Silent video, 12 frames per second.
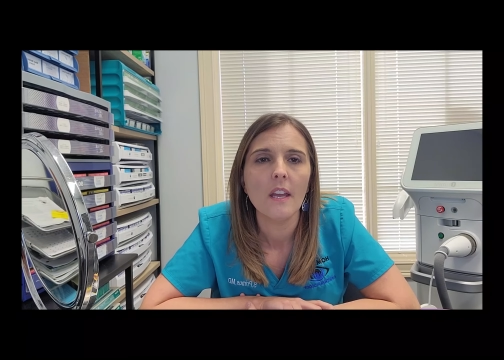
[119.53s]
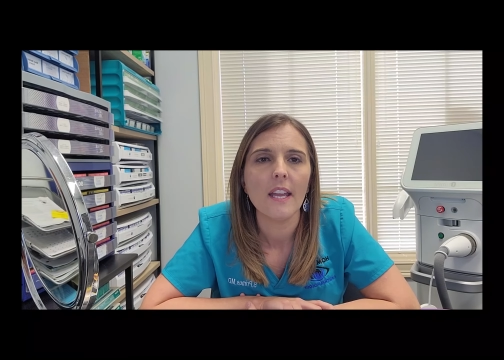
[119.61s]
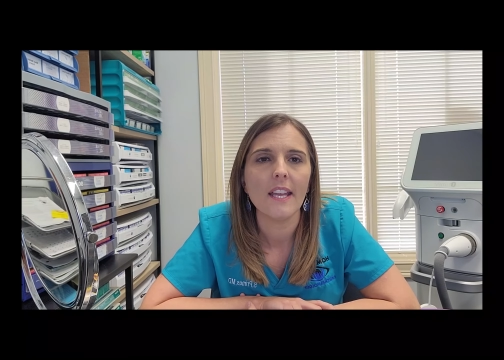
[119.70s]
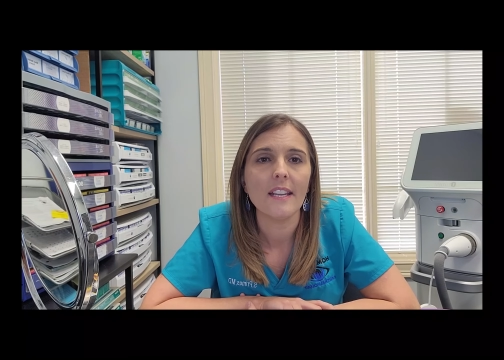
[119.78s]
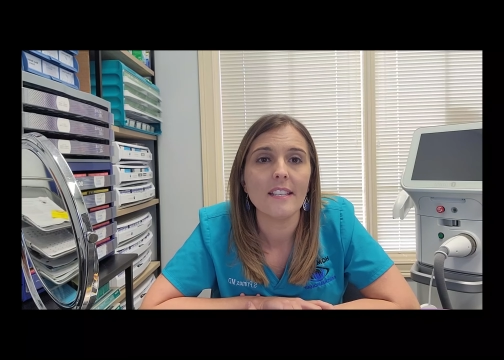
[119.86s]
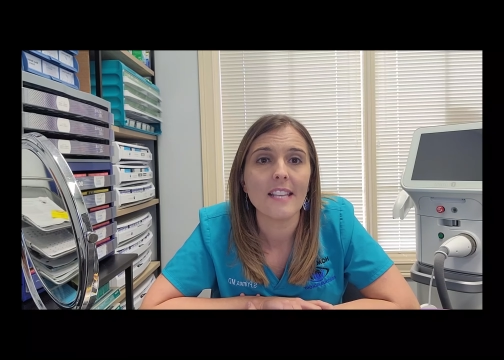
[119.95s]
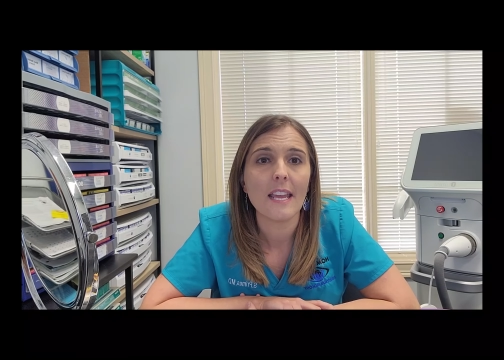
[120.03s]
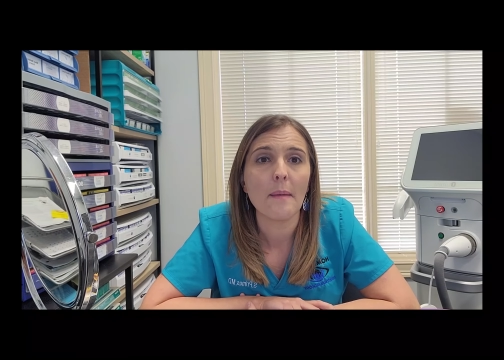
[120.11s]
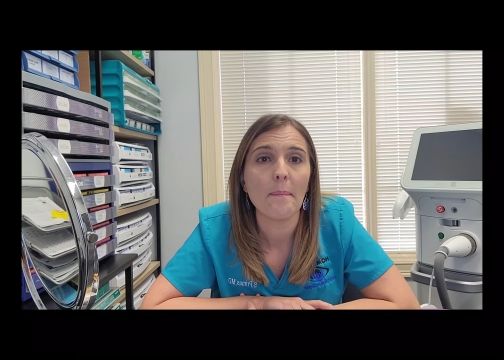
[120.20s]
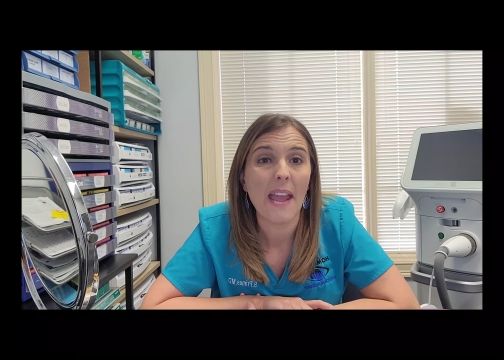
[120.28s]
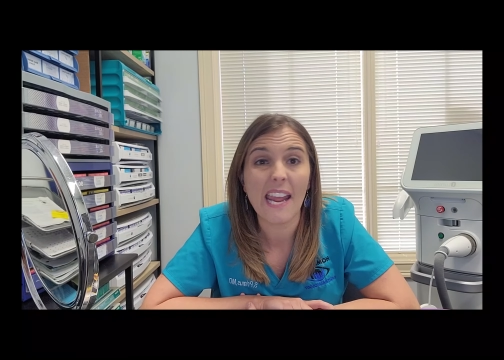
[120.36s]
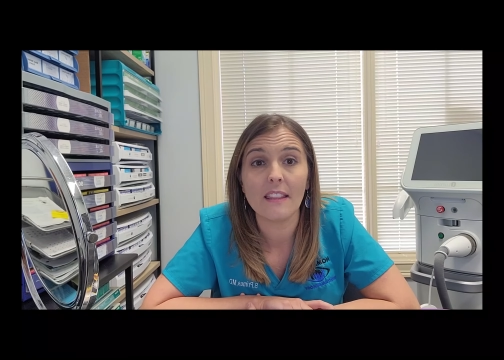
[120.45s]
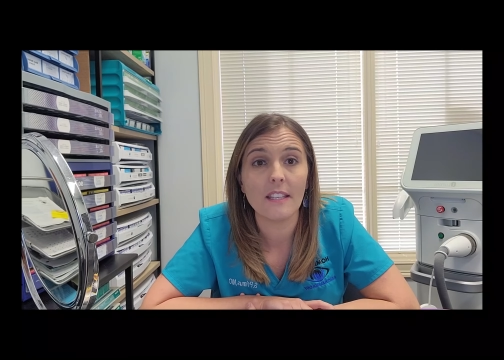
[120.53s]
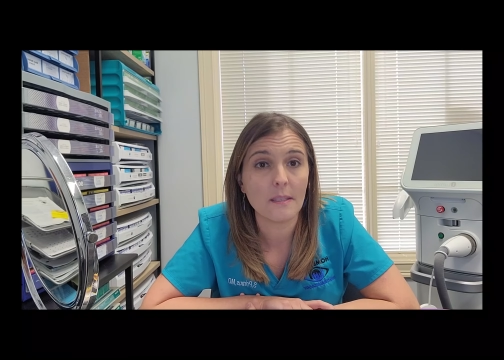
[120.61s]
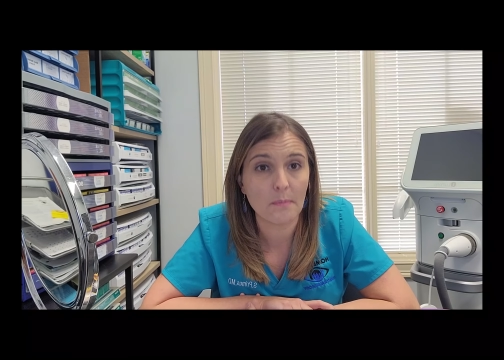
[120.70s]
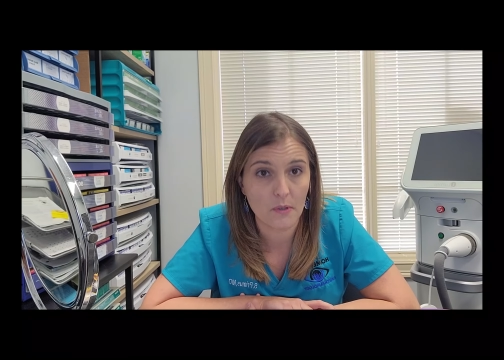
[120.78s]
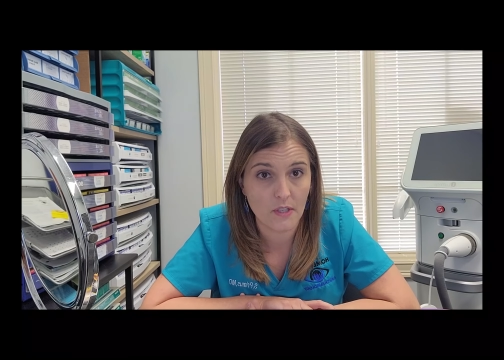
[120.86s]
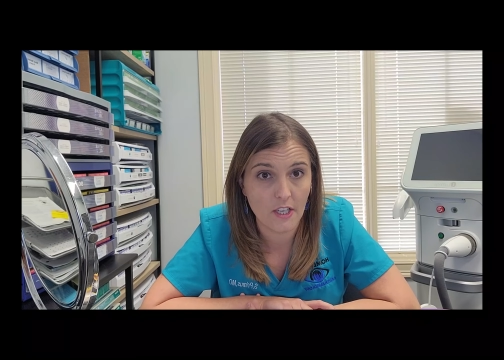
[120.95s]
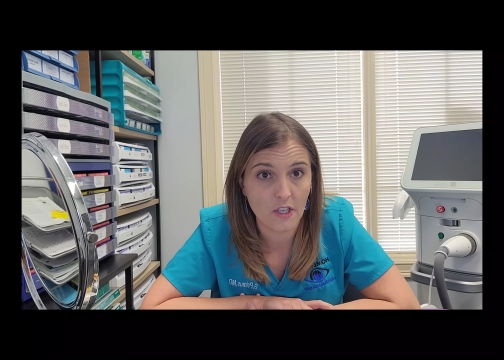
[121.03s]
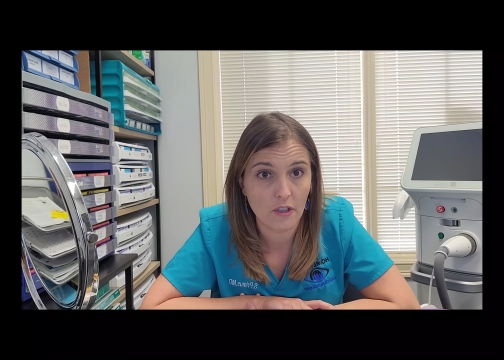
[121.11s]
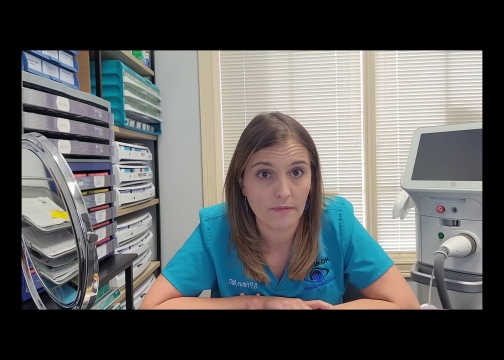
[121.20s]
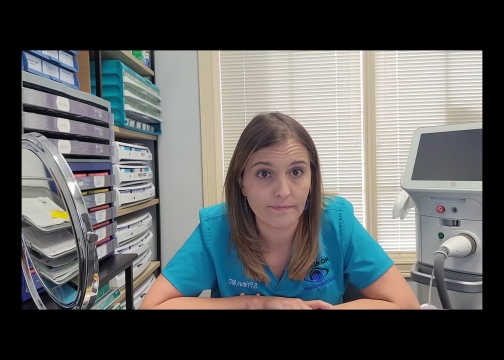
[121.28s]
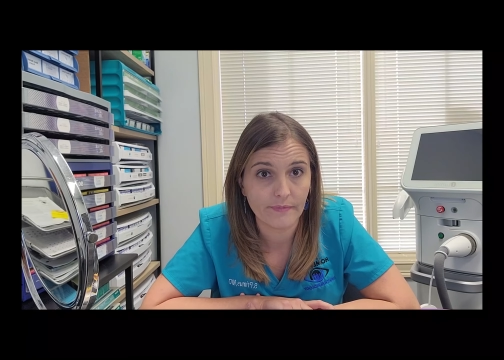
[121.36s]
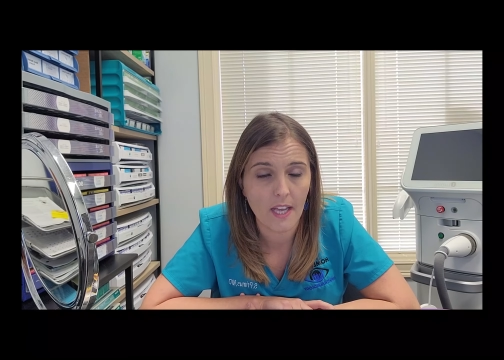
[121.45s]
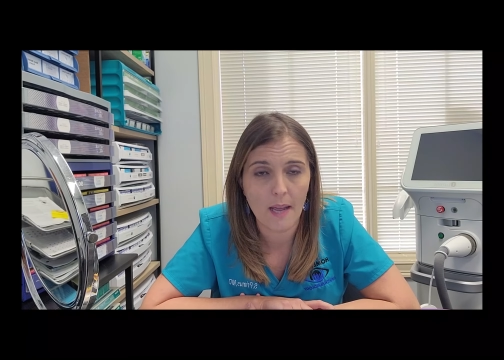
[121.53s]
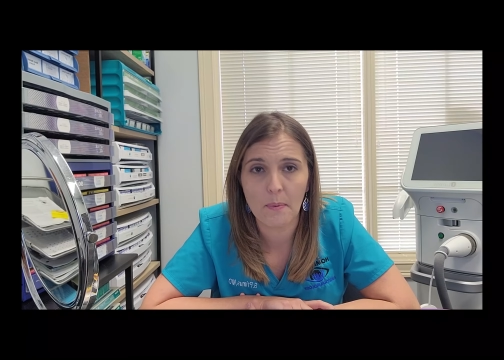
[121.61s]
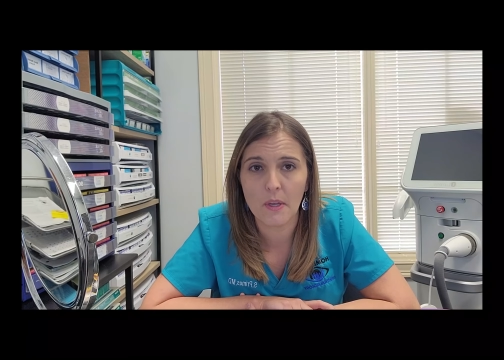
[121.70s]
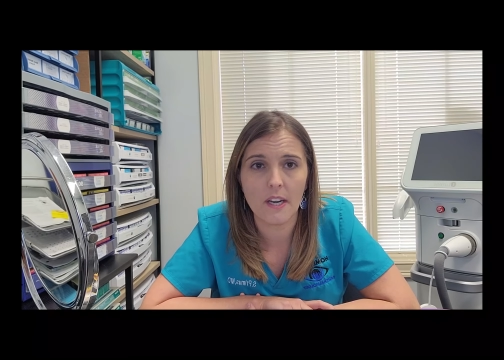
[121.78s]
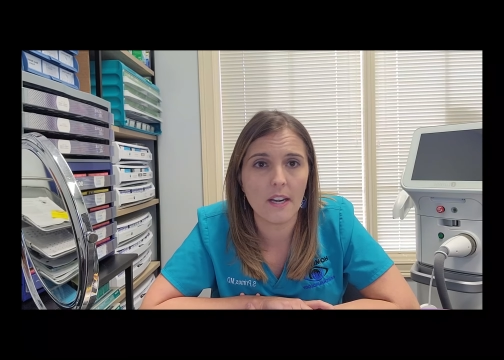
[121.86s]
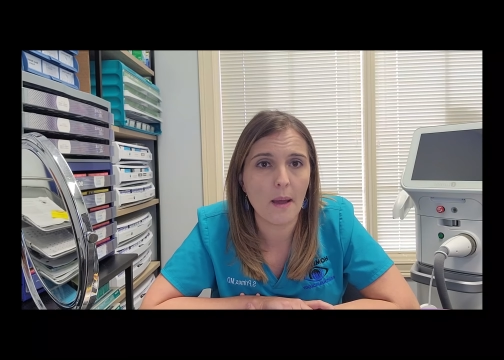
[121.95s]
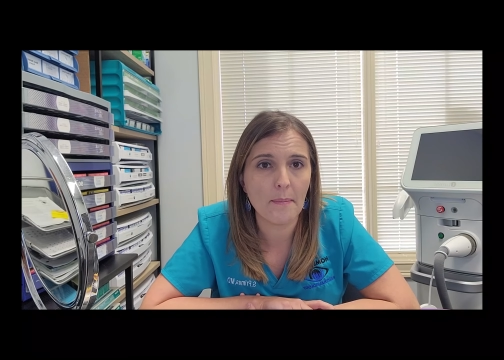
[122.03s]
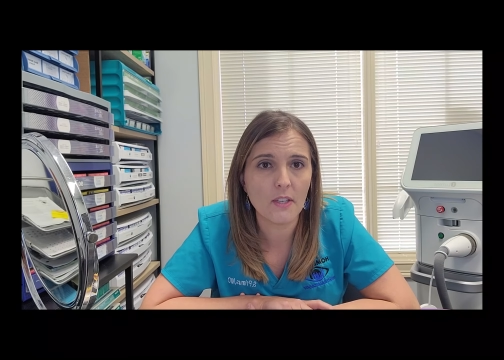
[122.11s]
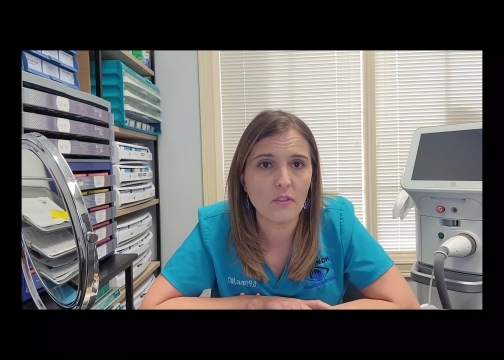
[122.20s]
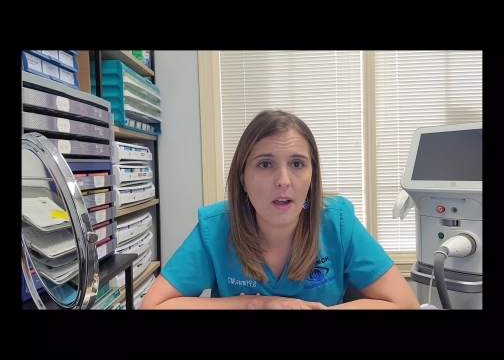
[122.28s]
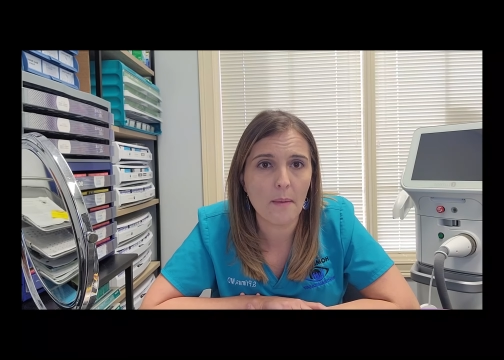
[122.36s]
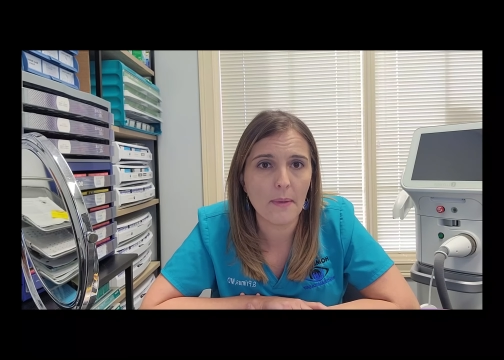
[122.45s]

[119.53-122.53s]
It is a painless procedure. I put a numbing drop